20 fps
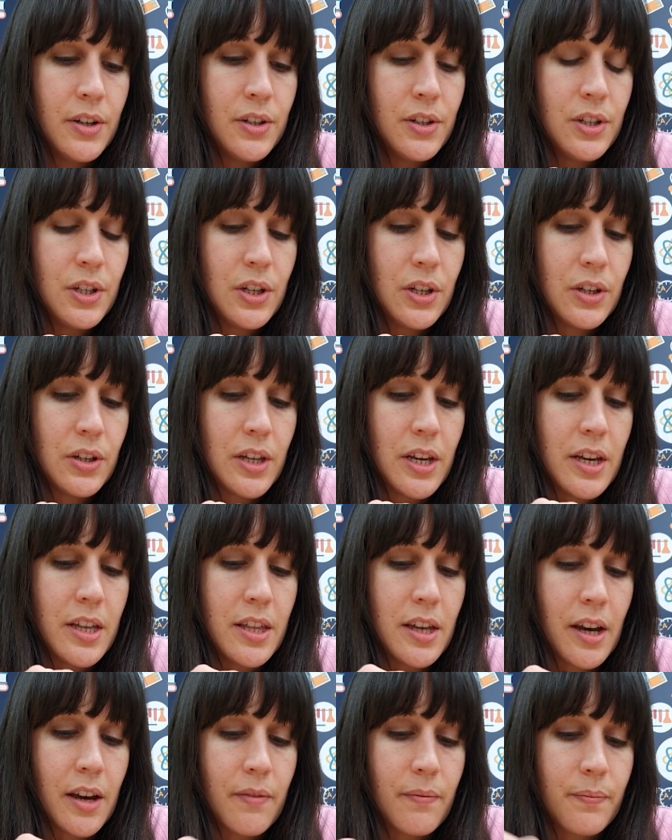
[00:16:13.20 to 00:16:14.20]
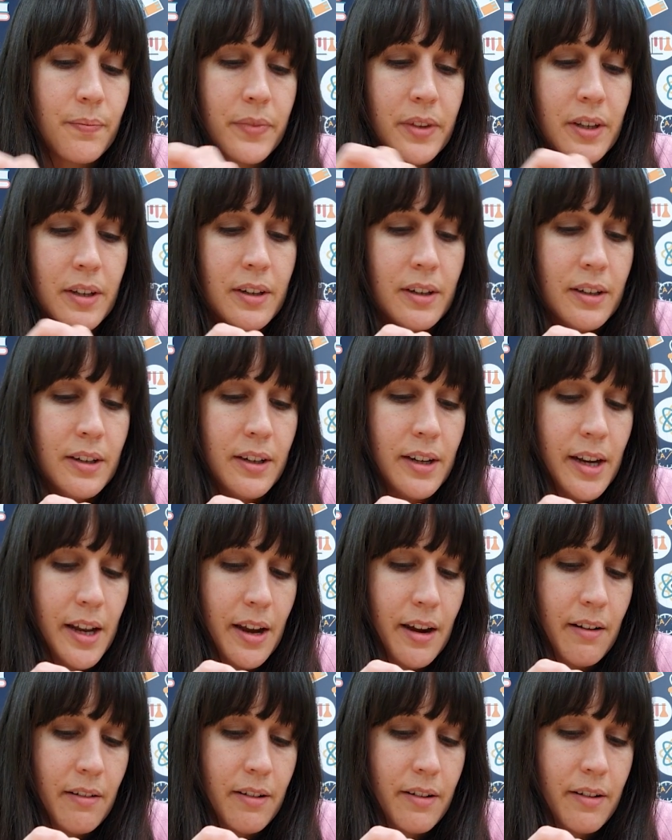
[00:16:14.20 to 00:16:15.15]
to the other. Now